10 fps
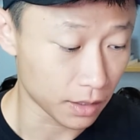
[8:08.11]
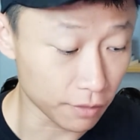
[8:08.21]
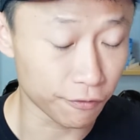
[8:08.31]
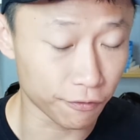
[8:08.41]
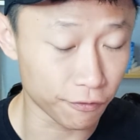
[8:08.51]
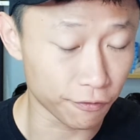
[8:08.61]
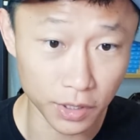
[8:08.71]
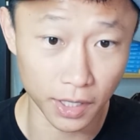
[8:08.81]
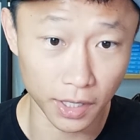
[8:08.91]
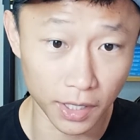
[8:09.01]
If you
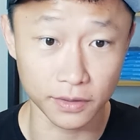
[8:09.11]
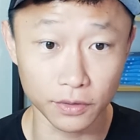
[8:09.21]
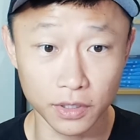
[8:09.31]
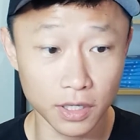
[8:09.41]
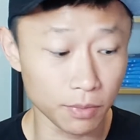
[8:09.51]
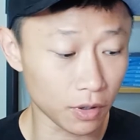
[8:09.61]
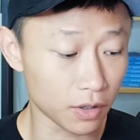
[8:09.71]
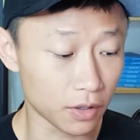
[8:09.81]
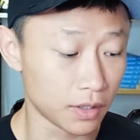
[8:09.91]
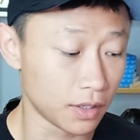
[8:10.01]
need an external
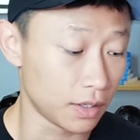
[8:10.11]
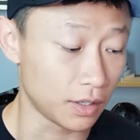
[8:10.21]
keyboard,